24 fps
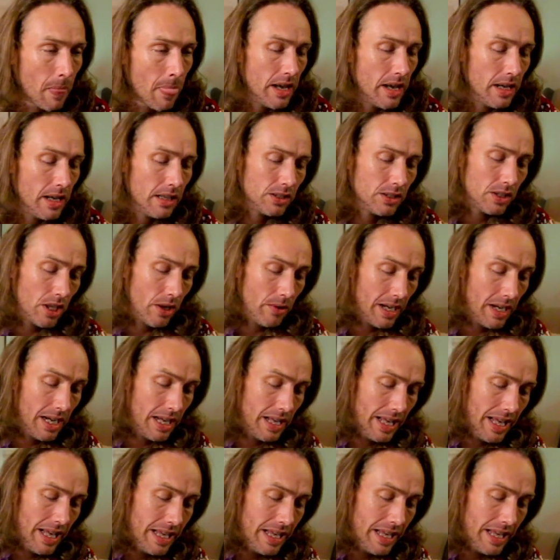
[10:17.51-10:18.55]
So
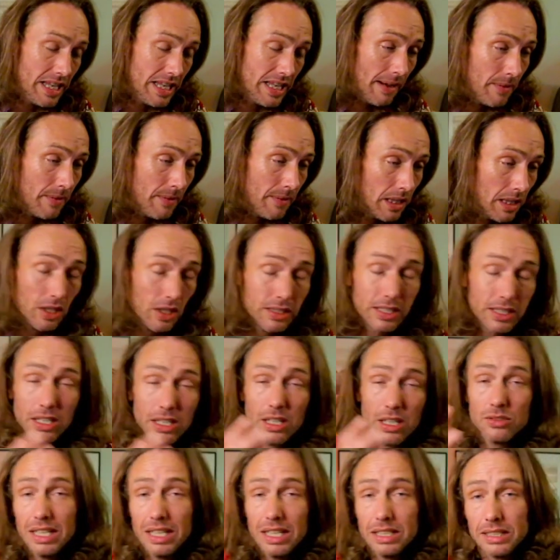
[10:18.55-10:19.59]
yeah, guys and girls,
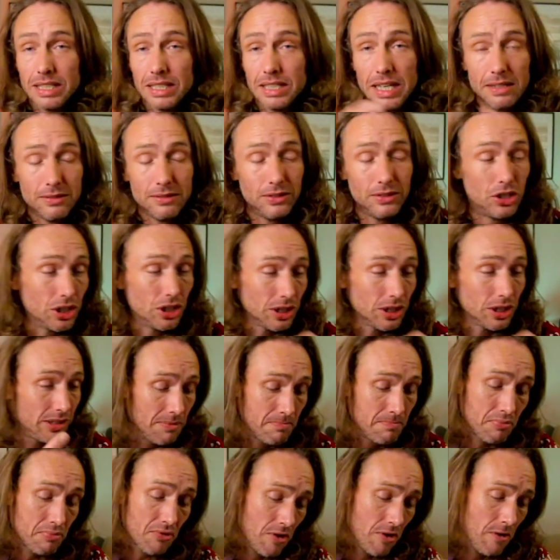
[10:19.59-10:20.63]
see, just to
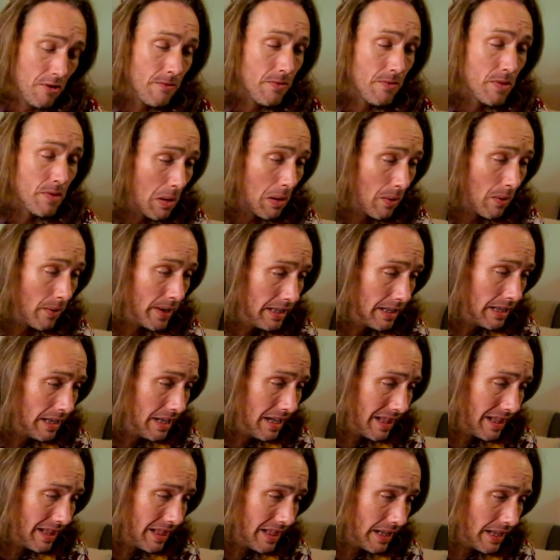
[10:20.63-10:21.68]
prove the point
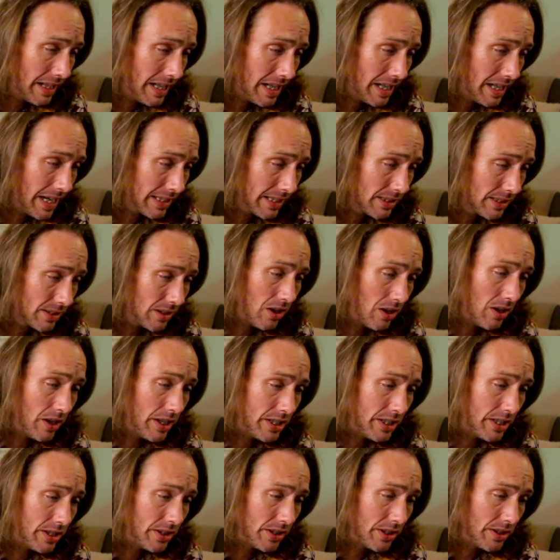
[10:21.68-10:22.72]
that yes, I
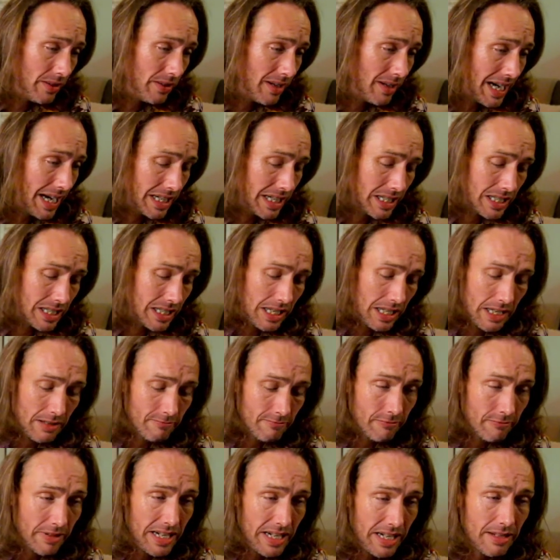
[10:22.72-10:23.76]
do actually
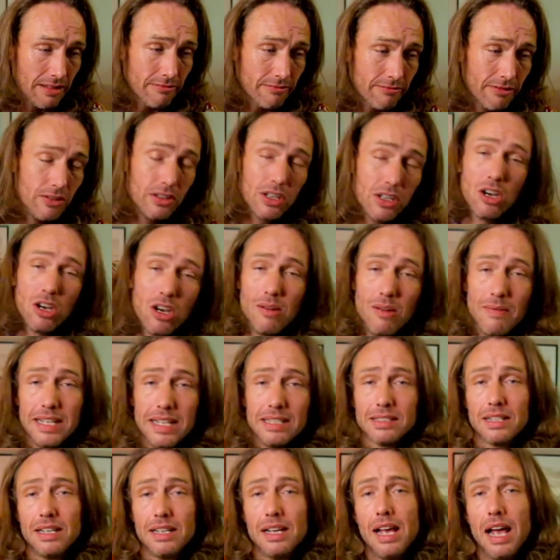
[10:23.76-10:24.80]
read through the comments.
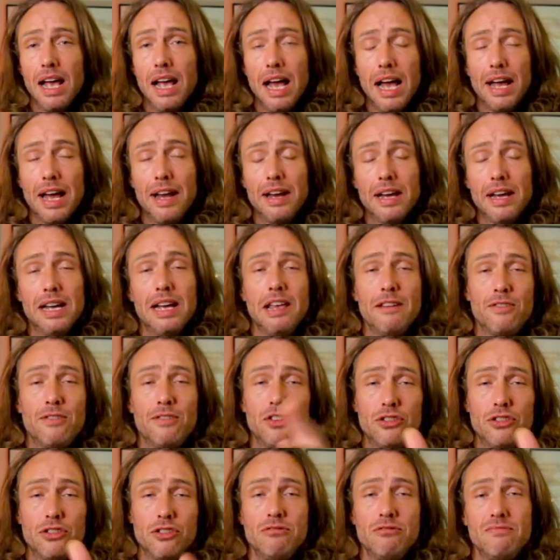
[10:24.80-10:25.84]
And if I
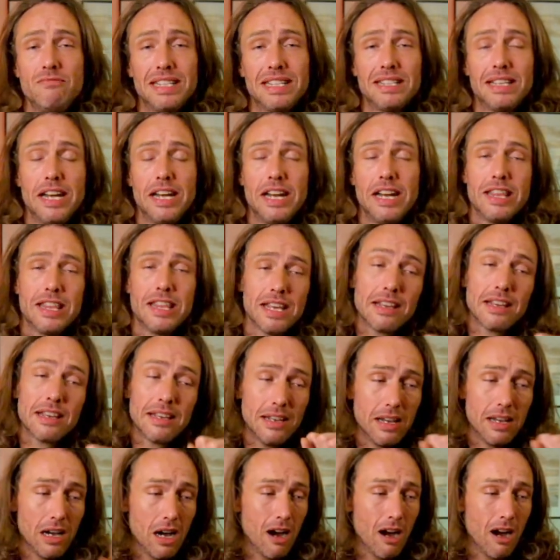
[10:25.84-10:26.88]
do miss anything,
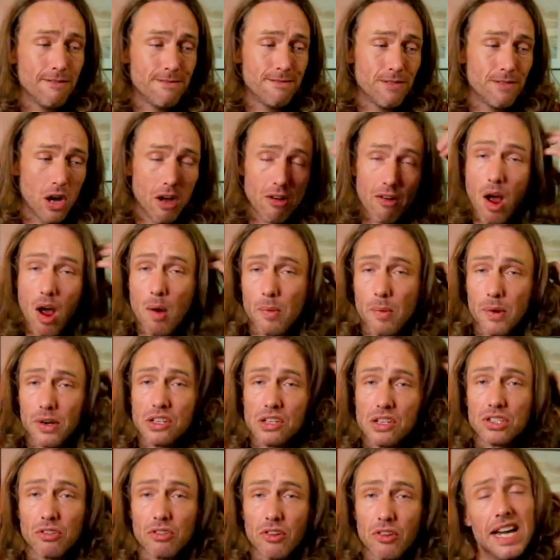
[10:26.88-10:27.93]
I'll fire it up on a
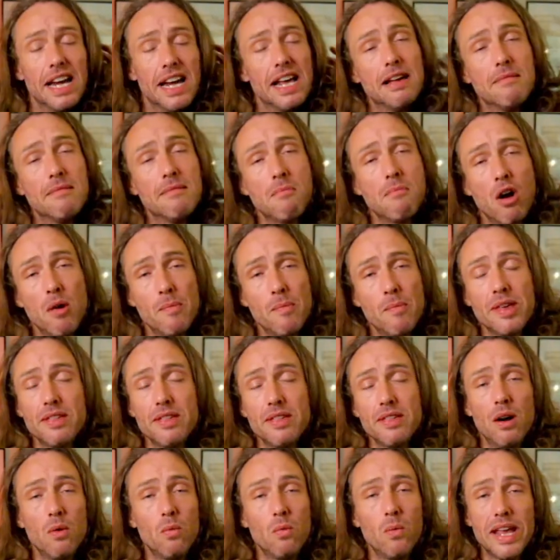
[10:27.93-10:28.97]
screen. It might be
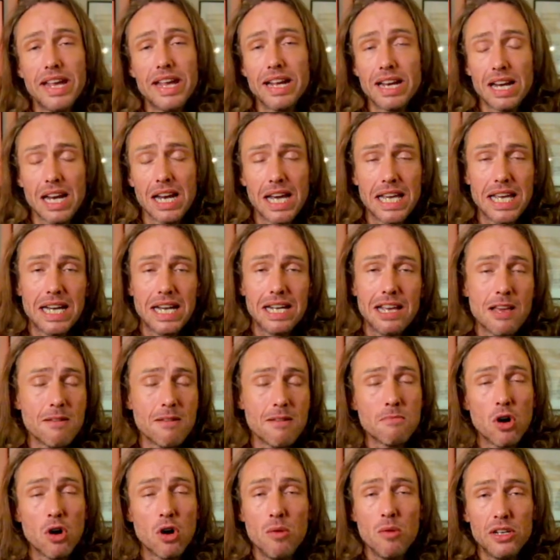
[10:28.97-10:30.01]
a week later. It
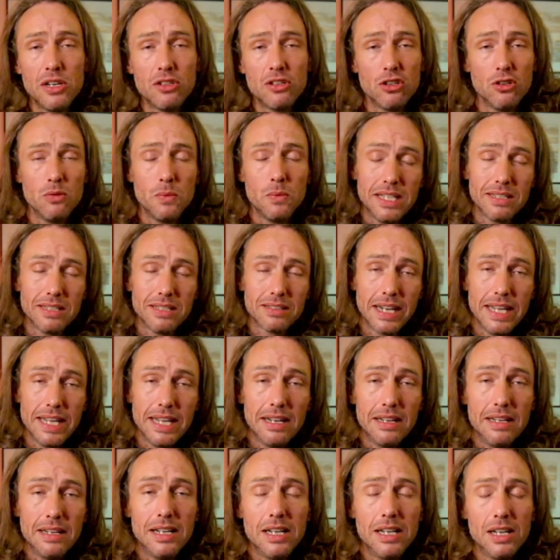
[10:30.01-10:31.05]
might be 2 weeks later.
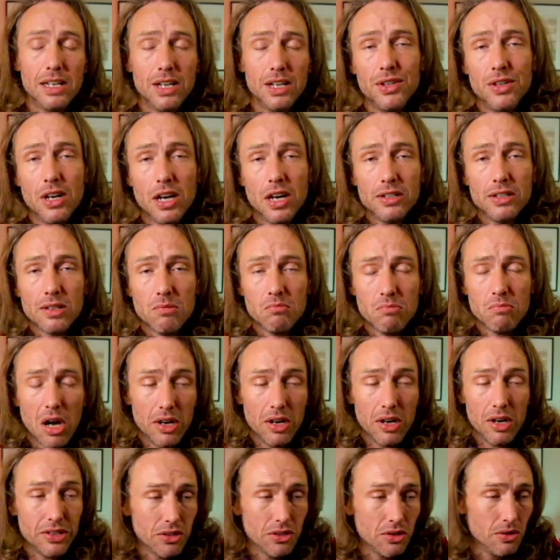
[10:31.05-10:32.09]
Who knows? But I
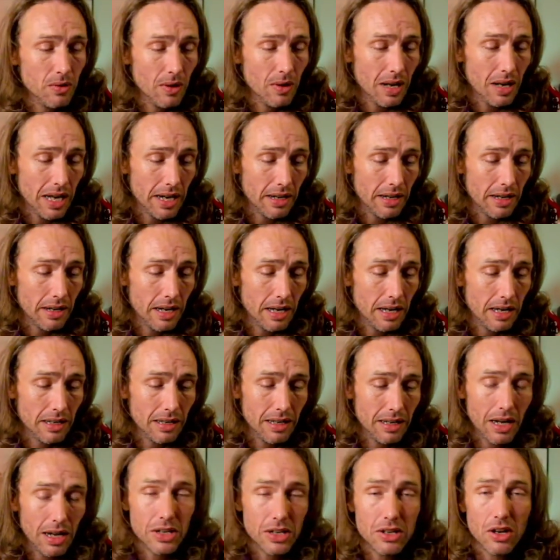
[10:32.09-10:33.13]
do, and
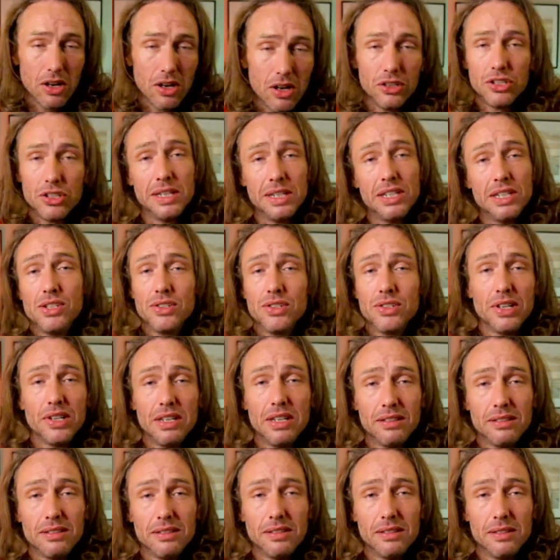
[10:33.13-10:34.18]
I do enjoy
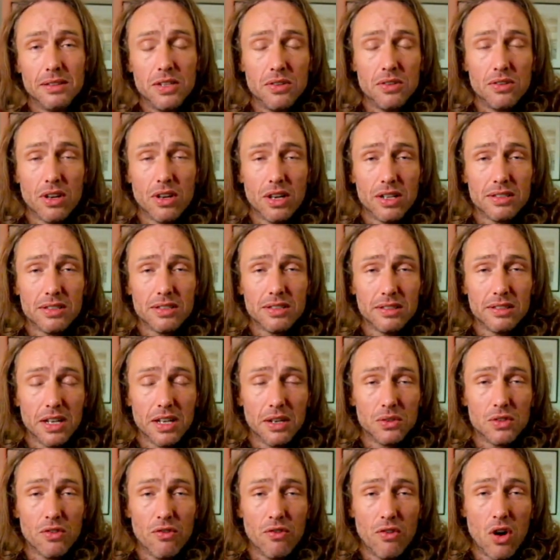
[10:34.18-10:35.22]
you guys and
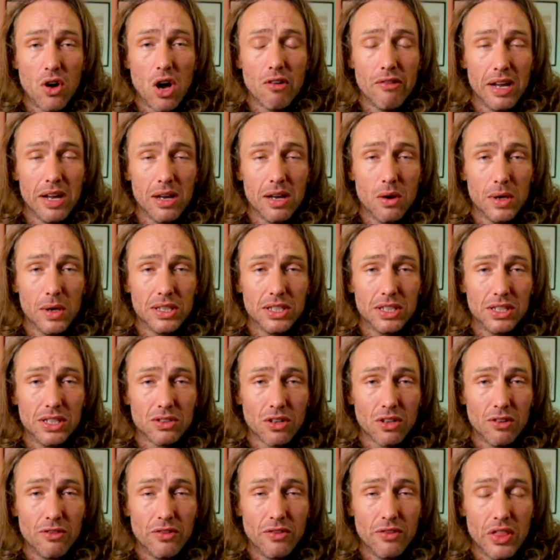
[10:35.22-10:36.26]
girls firing questions
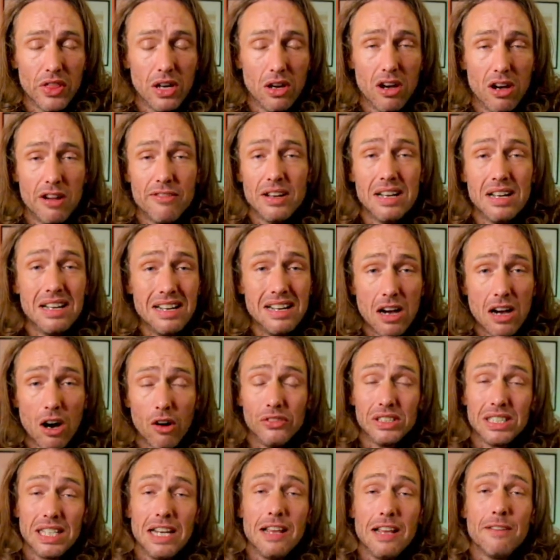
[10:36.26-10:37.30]
off in the live.
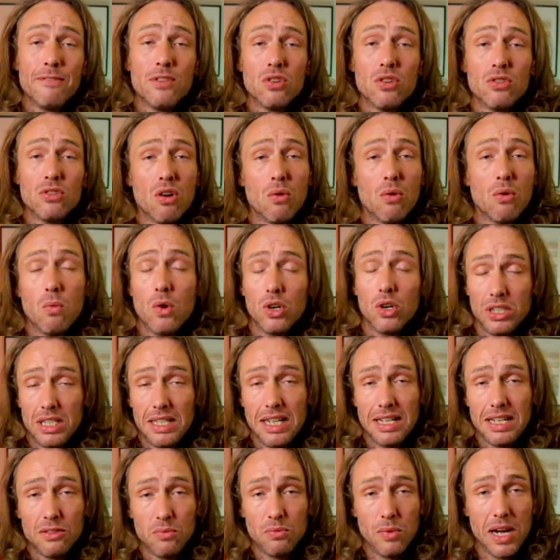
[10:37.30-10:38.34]
Obviously, if you're not watching
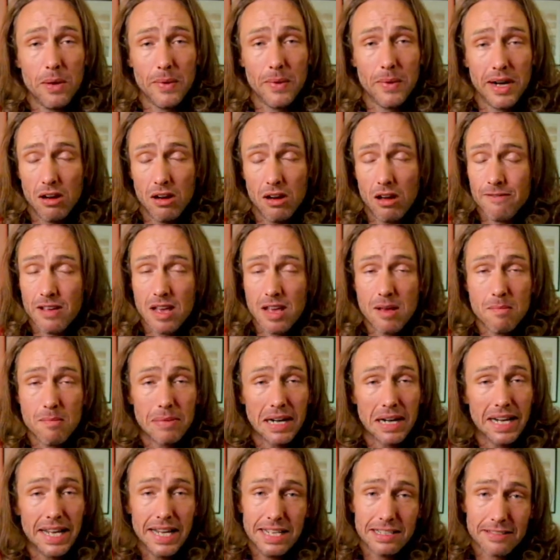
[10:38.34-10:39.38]
this when it went live,
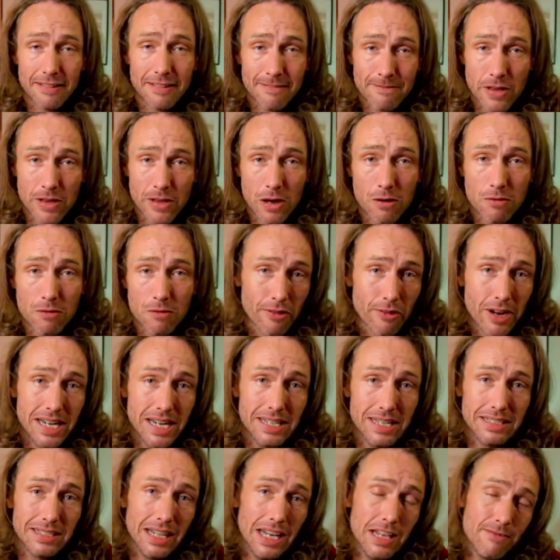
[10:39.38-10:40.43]
please feel free to
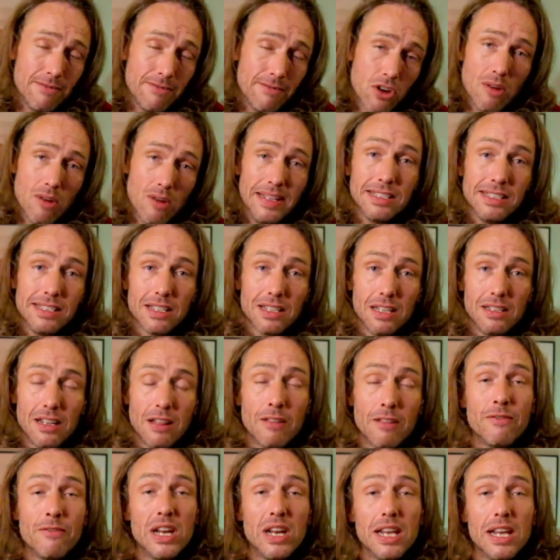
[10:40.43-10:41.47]
leave comments under the
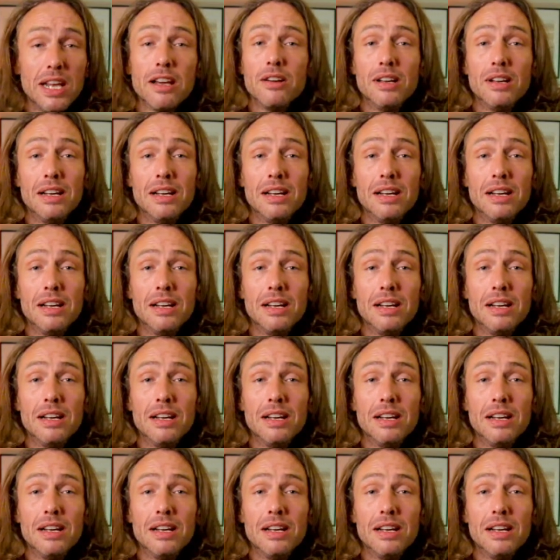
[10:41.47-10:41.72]
video.